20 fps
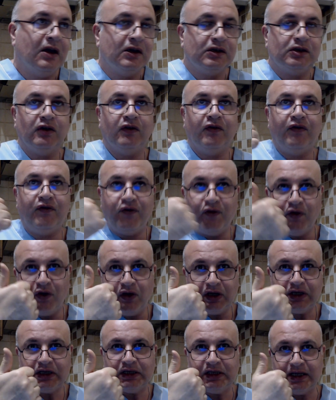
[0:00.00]
So four
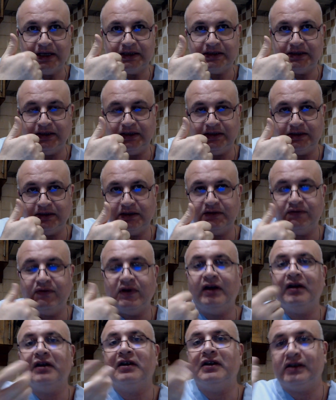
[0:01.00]
classes is
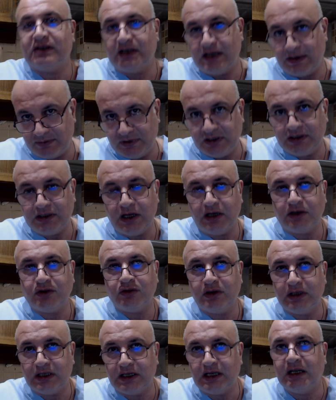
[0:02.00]
very resembling
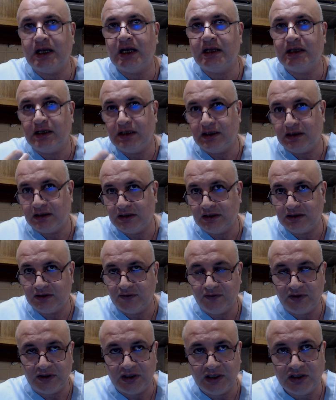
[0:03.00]
actually Canadian
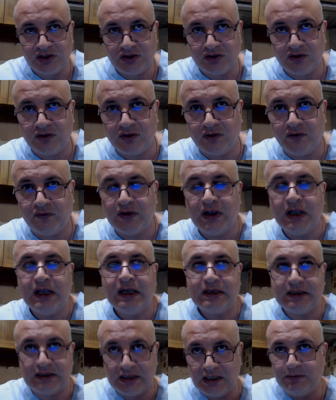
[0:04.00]
classification of
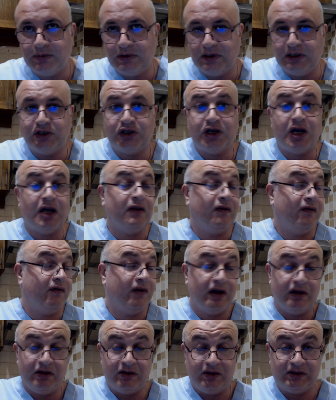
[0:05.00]
stable angina,
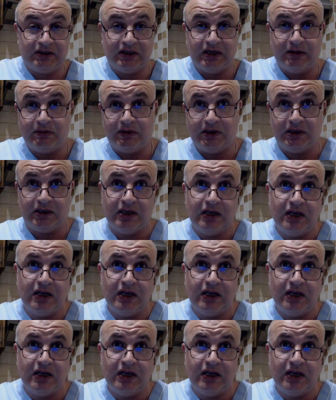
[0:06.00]
very resembling.